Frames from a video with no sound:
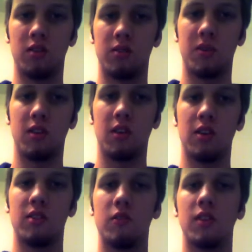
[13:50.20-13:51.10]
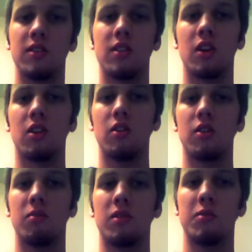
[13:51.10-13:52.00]
Just because if you can stick her,
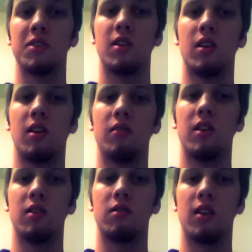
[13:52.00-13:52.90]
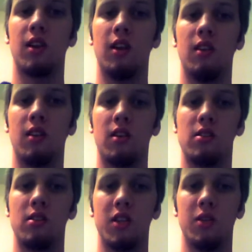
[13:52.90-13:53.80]
you can pretty much take care of any threat,
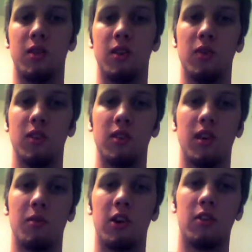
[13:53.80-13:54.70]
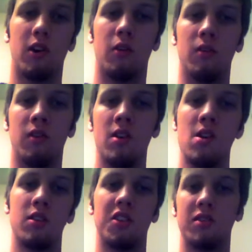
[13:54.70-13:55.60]
and she can win the game on her own.
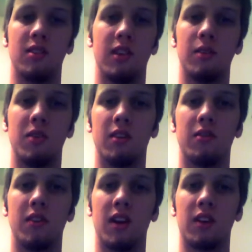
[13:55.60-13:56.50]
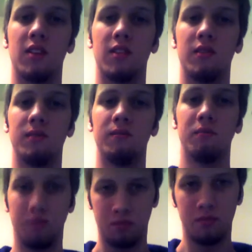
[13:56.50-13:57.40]
She doesn't need to be Infect.
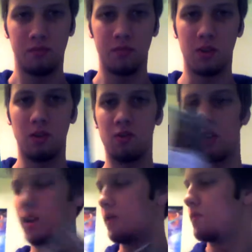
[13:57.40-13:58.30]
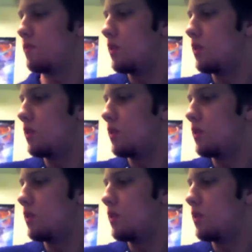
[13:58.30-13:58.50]
So Drana.